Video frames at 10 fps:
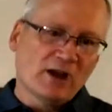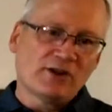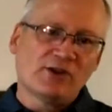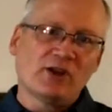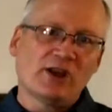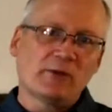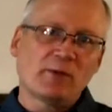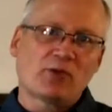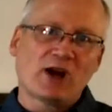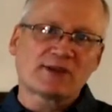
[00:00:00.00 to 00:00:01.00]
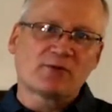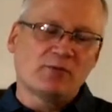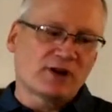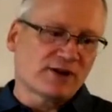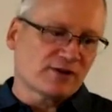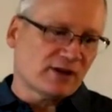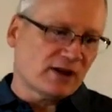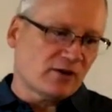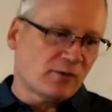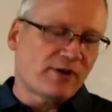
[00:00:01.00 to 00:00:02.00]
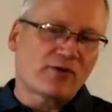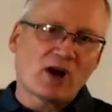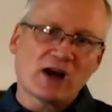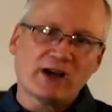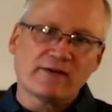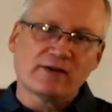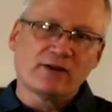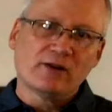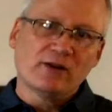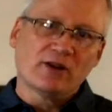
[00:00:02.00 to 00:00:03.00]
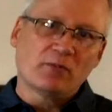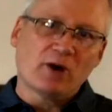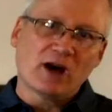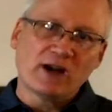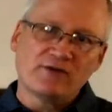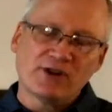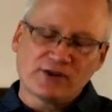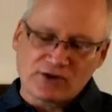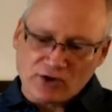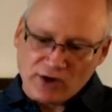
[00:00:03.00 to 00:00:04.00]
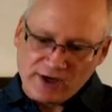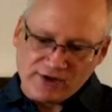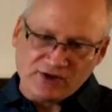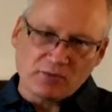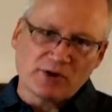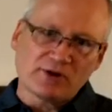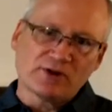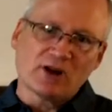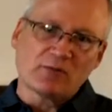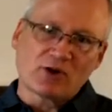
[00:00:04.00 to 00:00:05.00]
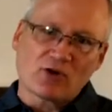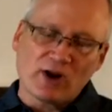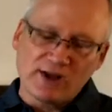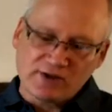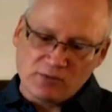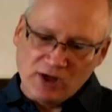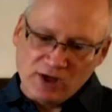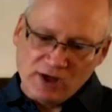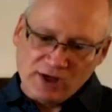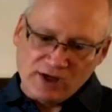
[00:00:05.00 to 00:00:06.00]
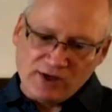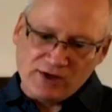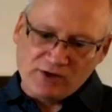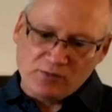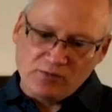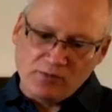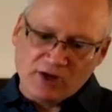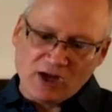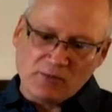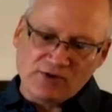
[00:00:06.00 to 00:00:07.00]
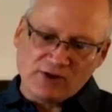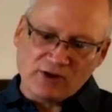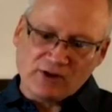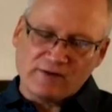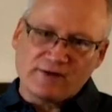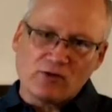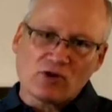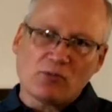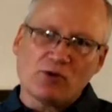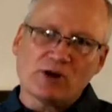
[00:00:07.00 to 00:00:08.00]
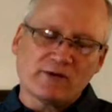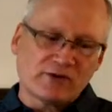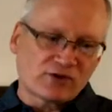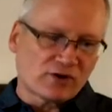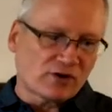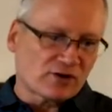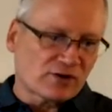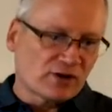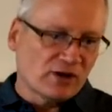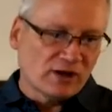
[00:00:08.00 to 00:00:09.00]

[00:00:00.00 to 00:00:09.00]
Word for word: And then, and then we prosper because of that. We thrive. The body of Jesus Christ is built up. Christ is becomes the, the focal point of a church.